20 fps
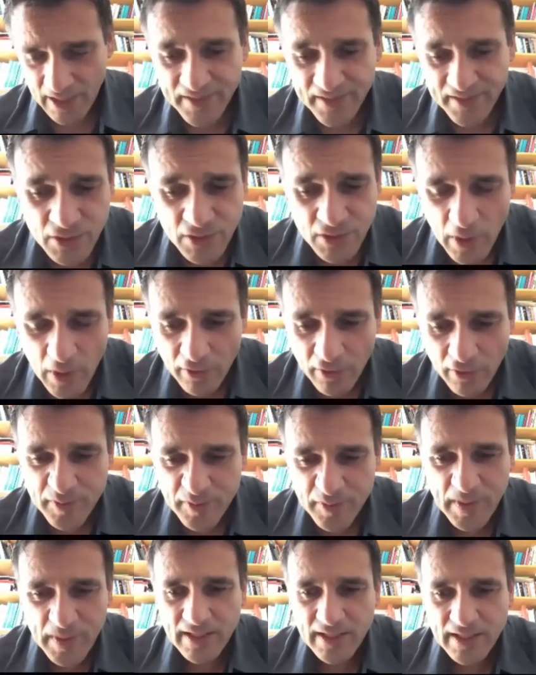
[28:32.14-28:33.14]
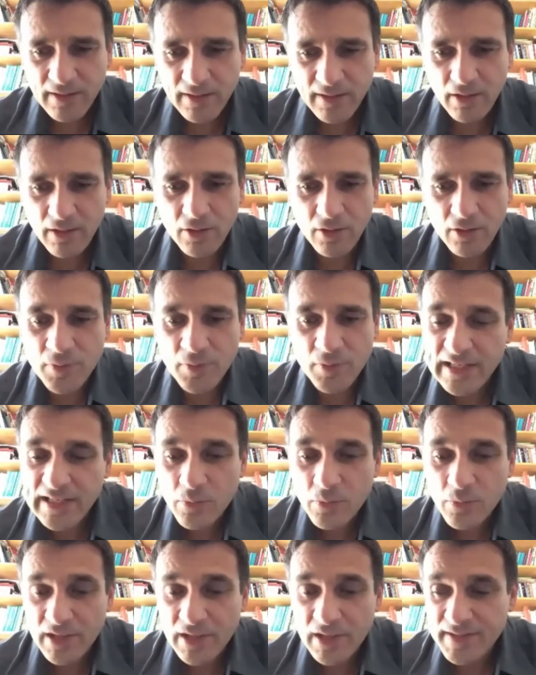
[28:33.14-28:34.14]
This way of speaking really
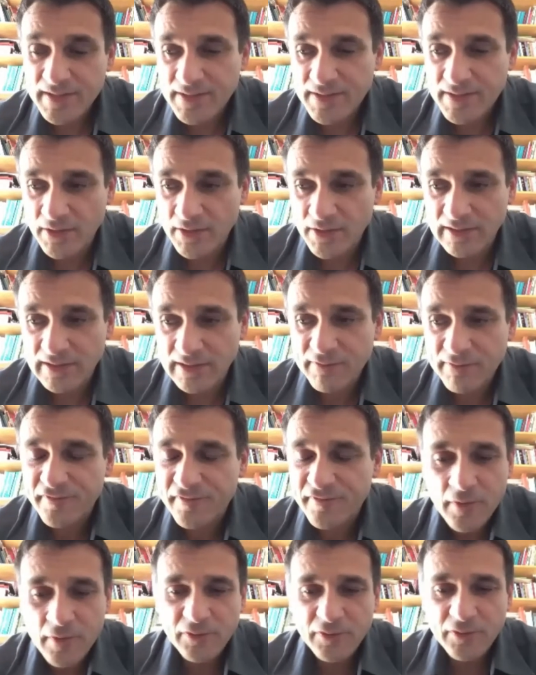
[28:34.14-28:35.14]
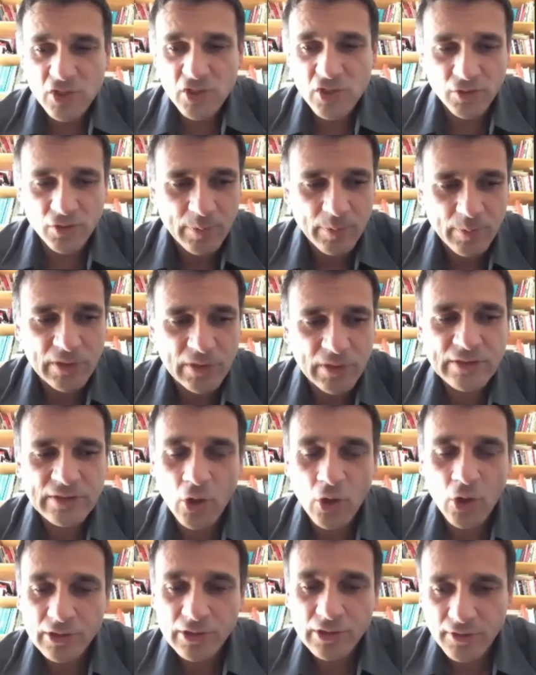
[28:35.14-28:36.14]
was suddenly very fashionable in
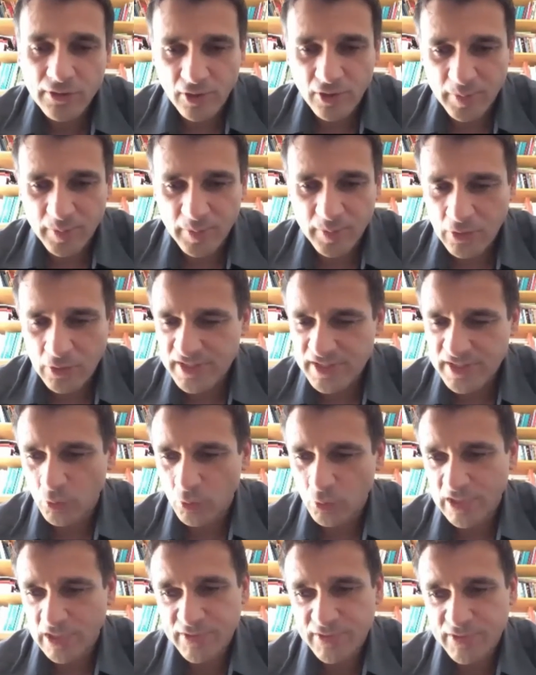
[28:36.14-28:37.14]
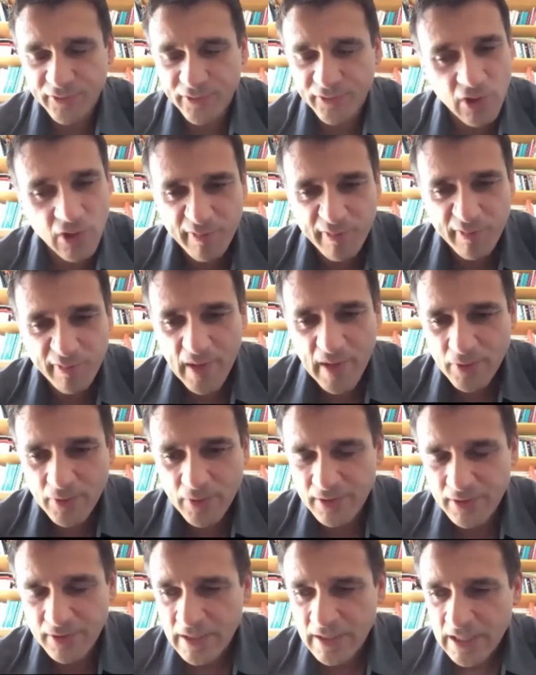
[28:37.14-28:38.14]
all Europe because it was full of
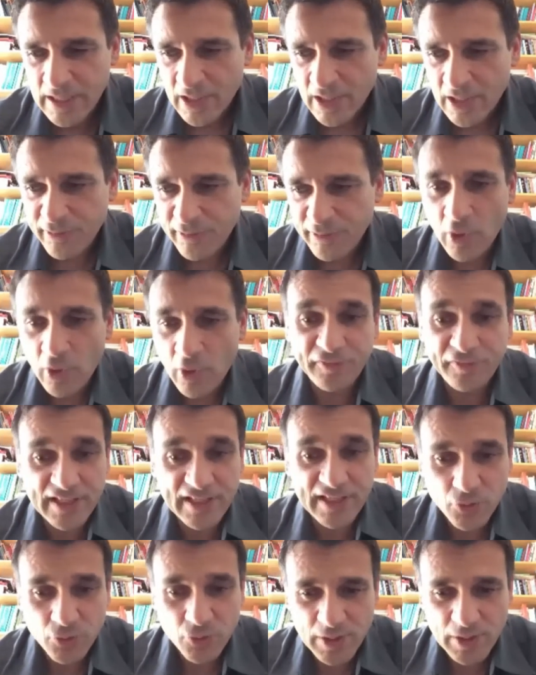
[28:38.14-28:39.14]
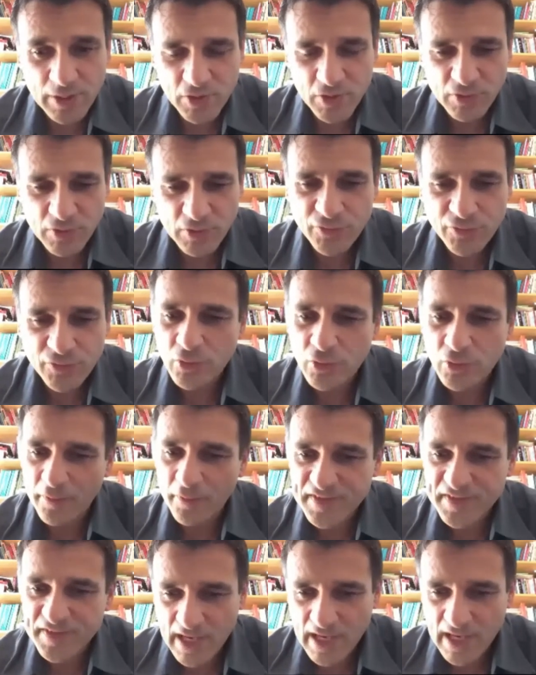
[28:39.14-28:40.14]
power, full of descriptions, full of
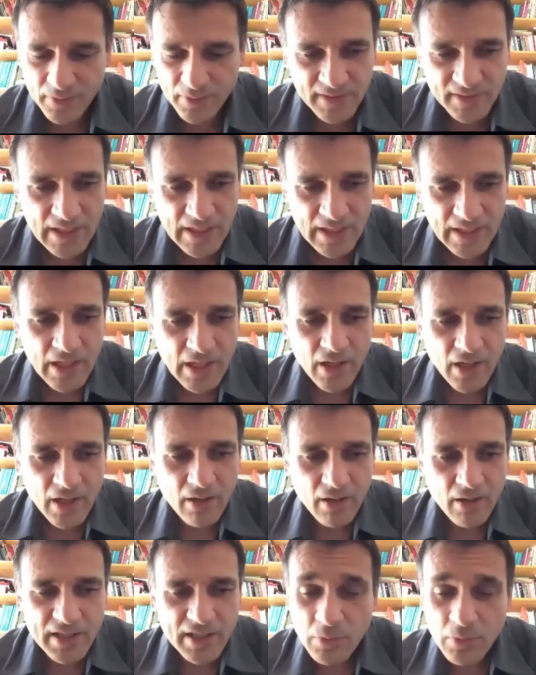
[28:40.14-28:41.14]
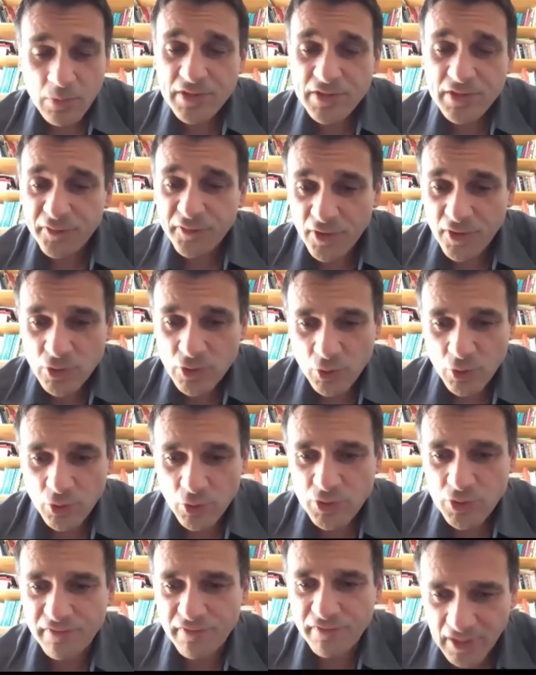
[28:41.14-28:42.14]
sound. He was the first to
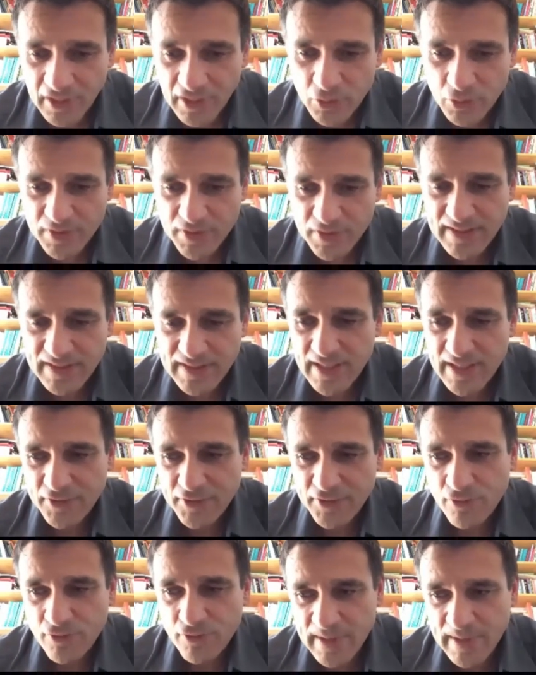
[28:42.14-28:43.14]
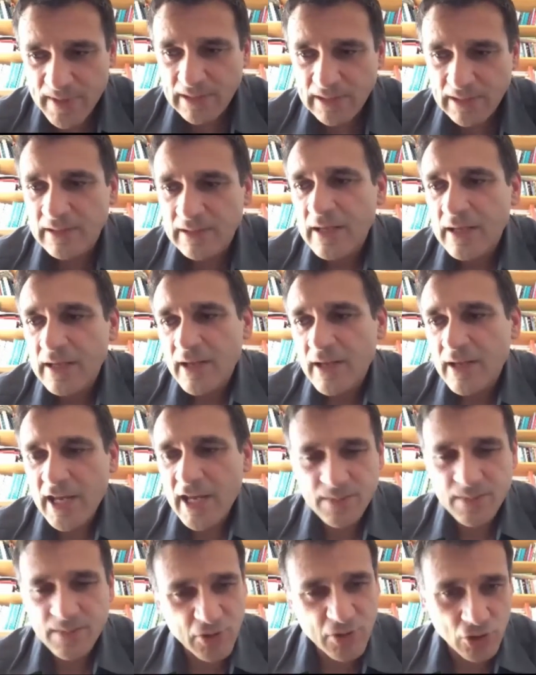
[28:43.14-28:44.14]
use the virtuosity as a real
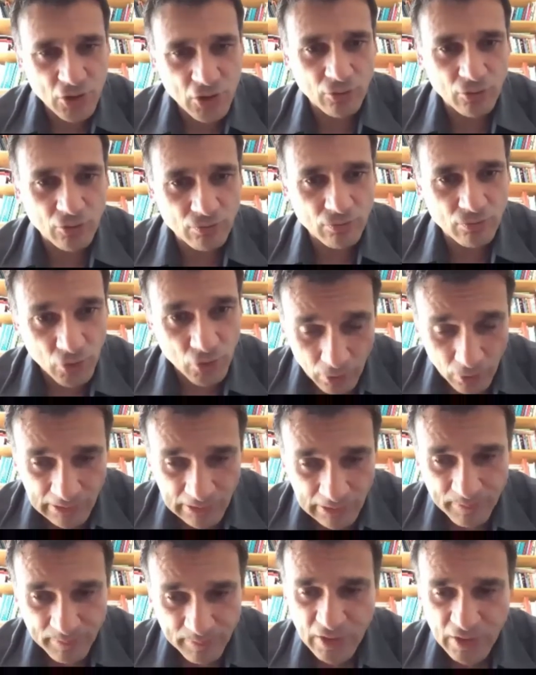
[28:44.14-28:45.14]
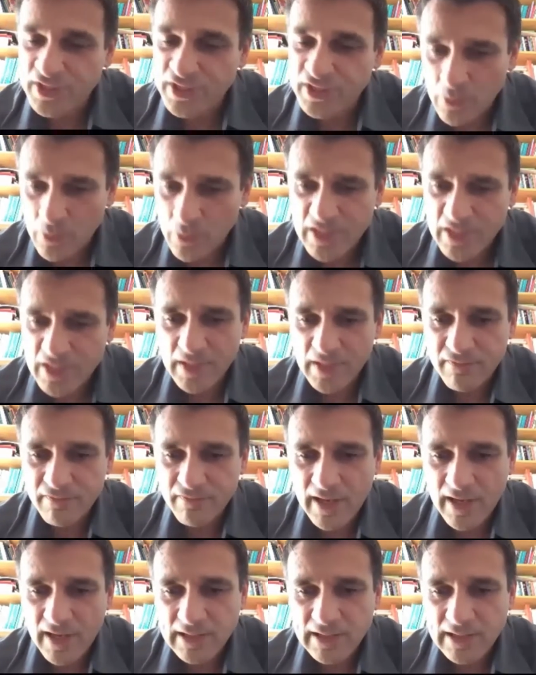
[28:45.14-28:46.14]
expression tool because he was playing
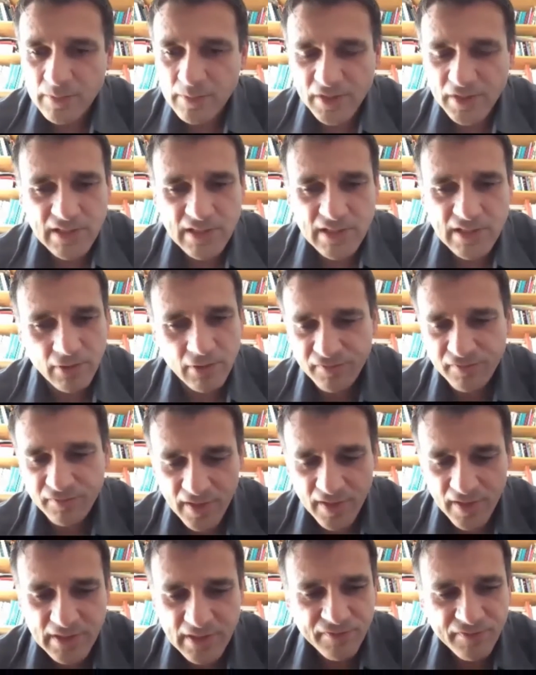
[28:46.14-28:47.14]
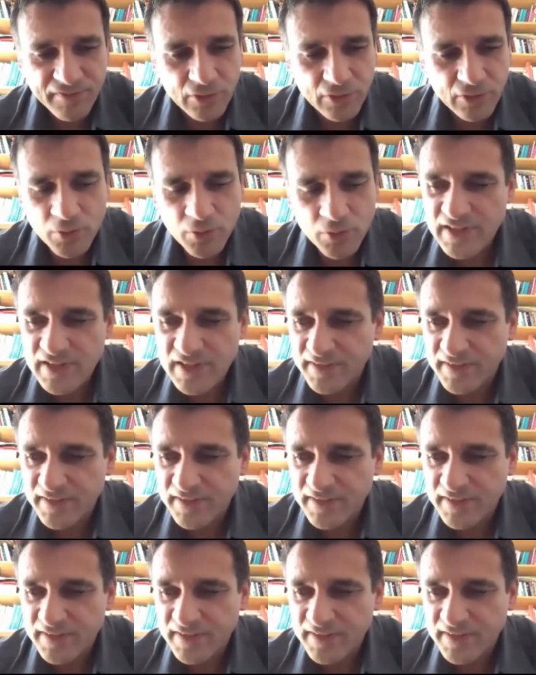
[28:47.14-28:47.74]
violin, but he wrote very virtuosistic